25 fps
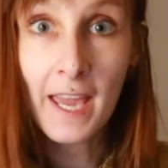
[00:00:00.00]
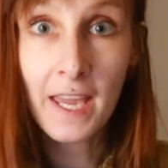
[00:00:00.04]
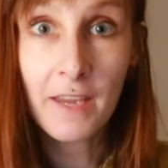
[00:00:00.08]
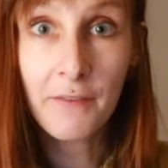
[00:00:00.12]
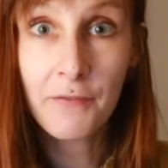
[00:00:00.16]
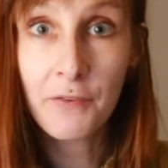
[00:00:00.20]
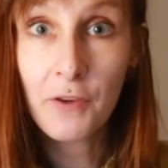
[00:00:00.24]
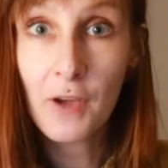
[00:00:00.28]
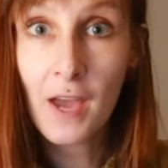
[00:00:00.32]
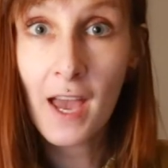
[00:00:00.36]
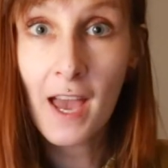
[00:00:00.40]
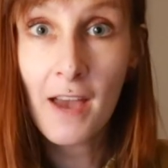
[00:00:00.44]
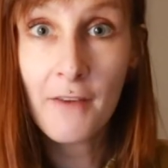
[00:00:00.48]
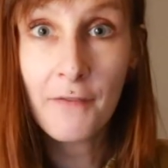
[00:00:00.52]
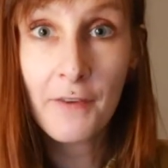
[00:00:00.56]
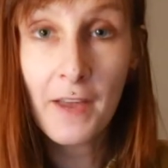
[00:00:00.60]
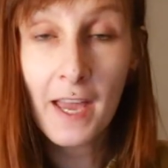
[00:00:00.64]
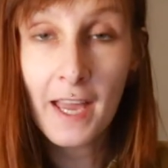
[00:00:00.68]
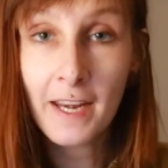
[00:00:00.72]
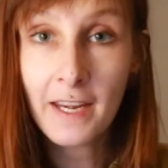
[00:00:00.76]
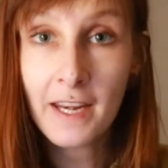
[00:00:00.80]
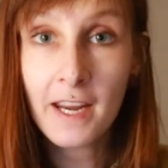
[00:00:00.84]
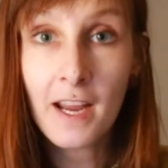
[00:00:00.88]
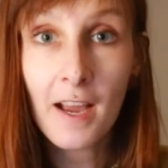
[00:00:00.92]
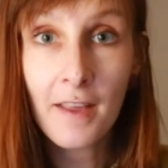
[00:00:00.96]
if you have
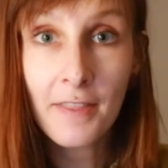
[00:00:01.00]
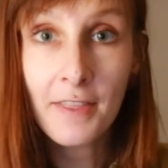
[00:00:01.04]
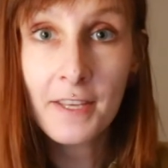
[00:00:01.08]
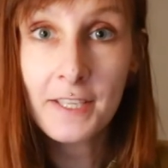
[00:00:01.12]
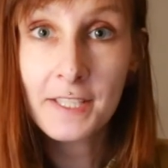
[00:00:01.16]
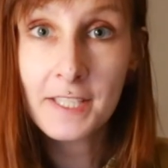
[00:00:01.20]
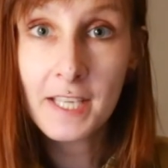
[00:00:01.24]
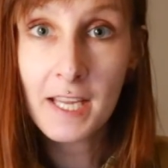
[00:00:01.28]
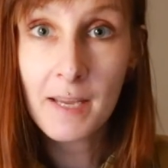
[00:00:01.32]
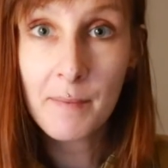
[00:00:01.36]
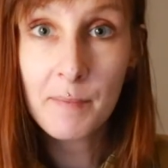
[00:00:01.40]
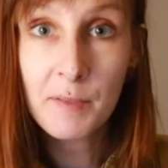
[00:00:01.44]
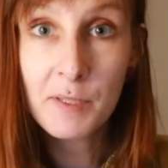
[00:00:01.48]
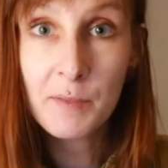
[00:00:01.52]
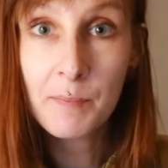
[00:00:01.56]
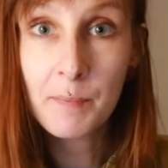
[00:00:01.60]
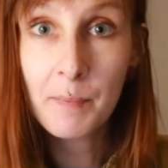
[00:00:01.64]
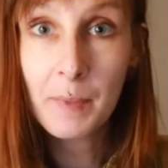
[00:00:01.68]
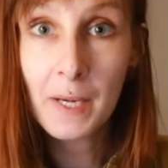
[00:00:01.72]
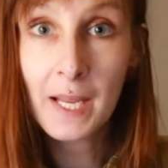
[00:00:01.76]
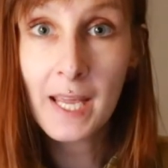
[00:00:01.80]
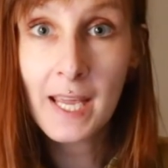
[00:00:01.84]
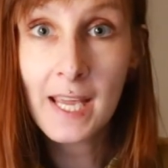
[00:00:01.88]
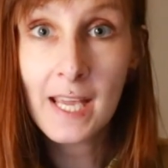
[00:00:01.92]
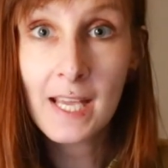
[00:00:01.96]
any other tips,
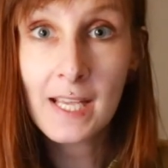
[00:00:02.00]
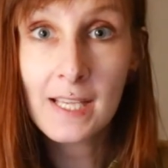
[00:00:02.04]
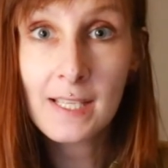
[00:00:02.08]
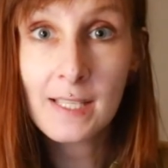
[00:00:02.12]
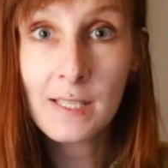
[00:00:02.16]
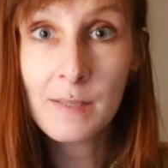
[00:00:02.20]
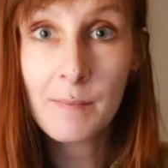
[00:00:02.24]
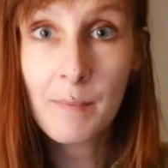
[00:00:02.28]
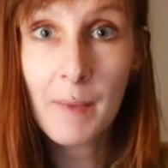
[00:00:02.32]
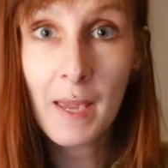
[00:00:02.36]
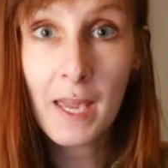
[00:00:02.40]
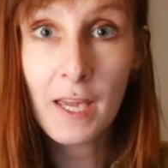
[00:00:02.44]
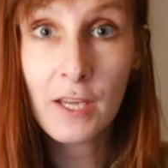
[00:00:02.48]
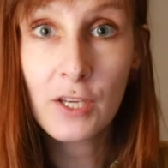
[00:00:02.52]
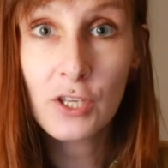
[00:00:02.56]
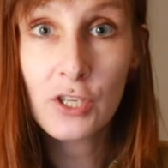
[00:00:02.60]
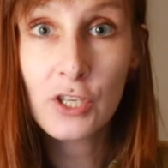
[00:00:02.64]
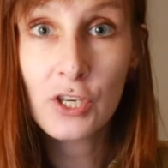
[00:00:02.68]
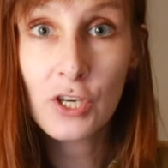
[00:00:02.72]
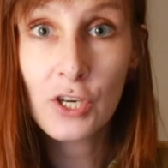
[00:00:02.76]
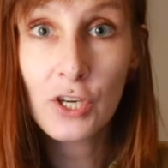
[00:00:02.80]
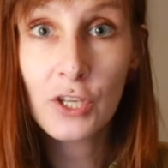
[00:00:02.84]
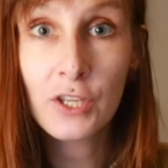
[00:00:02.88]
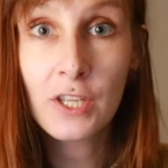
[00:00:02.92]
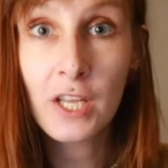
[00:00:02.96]
please make
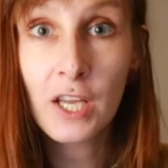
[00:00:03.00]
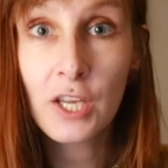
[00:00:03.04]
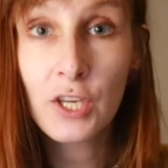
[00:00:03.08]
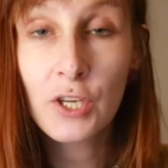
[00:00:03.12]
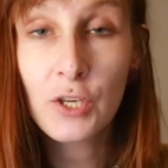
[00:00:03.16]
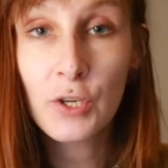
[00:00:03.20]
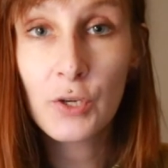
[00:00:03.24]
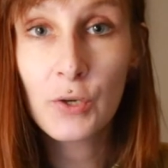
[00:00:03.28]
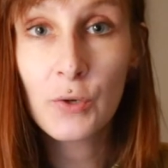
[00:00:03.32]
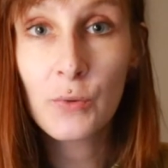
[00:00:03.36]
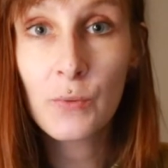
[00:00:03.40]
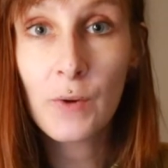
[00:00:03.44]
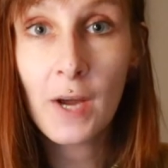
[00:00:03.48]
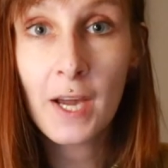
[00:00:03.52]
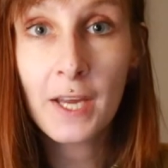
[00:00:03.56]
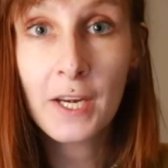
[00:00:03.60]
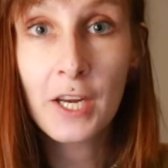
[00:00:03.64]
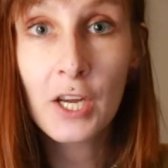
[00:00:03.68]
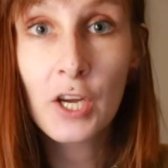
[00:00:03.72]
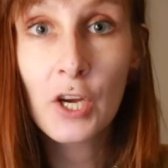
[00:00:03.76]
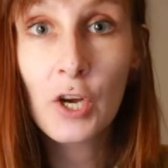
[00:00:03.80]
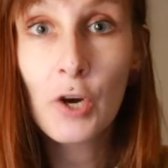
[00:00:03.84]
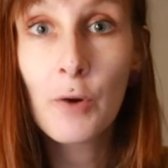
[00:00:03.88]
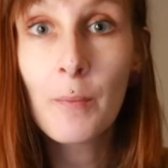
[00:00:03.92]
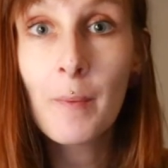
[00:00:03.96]
sure that you write
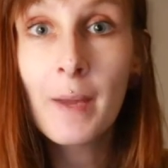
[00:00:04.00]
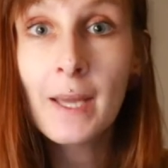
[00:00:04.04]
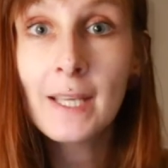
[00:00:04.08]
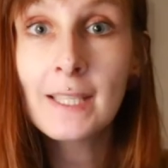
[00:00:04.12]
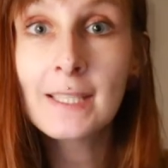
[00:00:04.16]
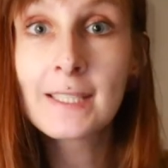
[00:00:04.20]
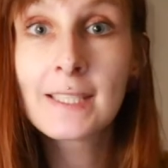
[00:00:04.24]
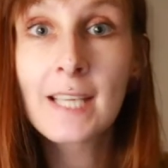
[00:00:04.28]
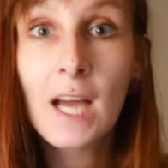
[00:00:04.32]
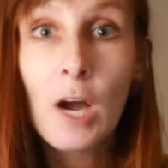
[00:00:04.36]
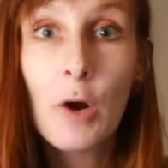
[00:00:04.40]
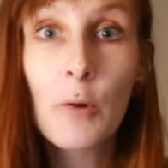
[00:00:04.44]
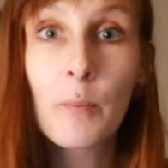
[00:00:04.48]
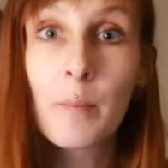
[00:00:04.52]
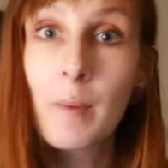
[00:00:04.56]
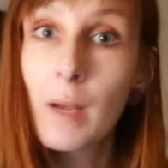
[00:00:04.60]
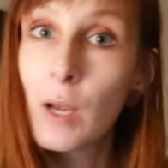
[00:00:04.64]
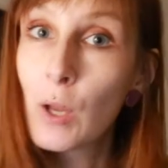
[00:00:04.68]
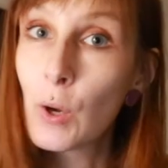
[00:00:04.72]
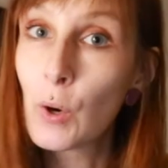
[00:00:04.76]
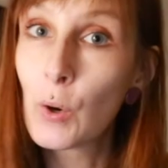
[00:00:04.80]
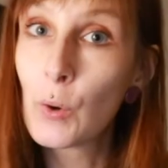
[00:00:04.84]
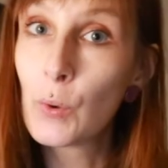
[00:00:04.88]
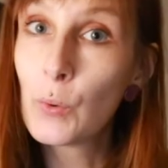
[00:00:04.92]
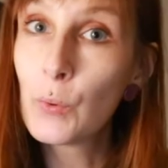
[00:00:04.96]
a comment down
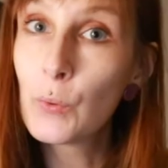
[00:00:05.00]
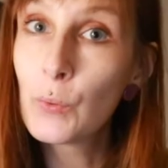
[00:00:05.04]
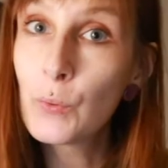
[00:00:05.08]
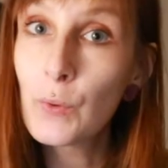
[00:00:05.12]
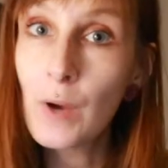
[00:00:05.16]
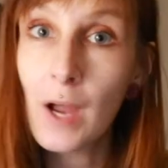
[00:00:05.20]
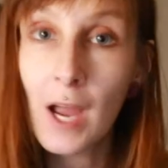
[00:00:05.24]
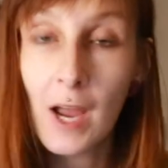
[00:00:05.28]
below.